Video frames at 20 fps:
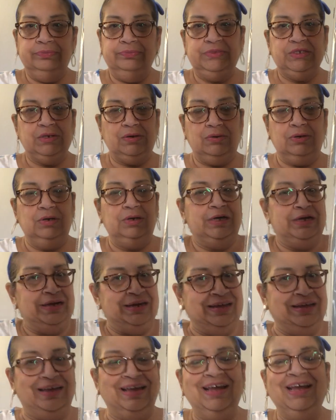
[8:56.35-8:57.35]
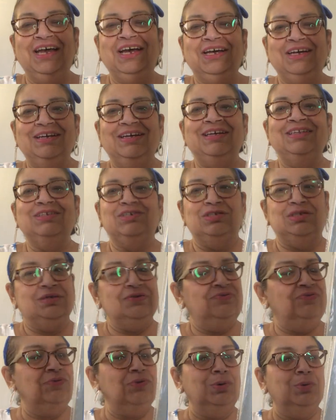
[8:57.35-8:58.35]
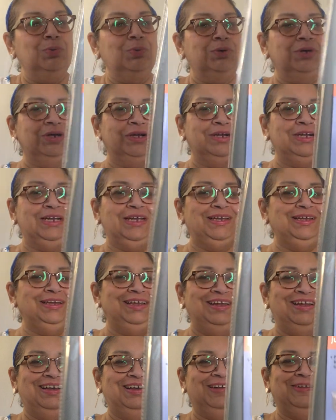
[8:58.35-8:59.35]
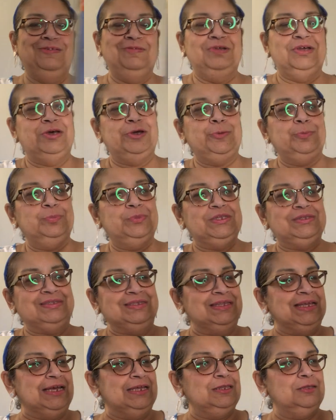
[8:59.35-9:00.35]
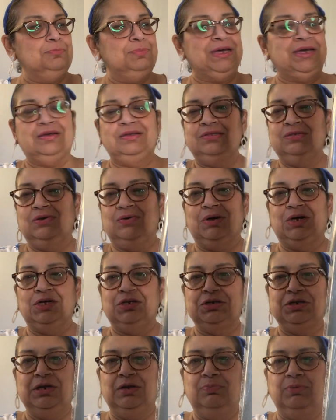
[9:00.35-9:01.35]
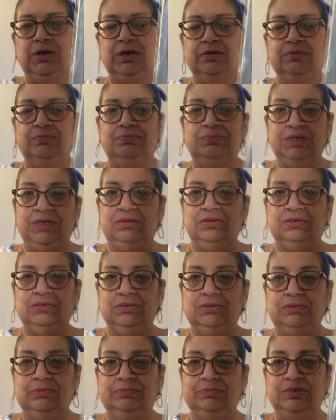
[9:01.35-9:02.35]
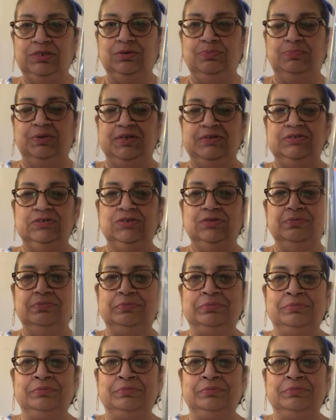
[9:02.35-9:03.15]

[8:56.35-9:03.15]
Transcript: So just a forewarning, you know, it's not the best quality, but it'll do in a pinch.